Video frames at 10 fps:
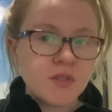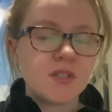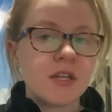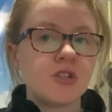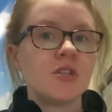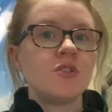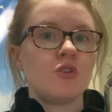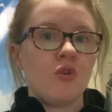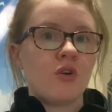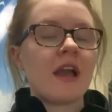attention to
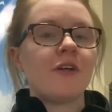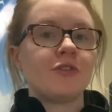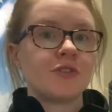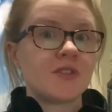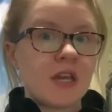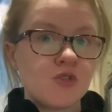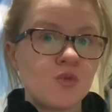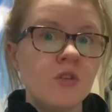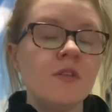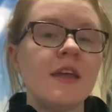Google Calendar's
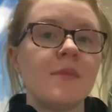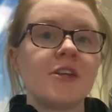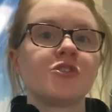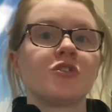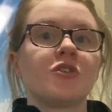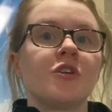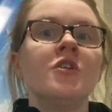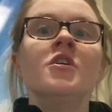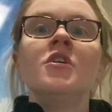schedule and make sure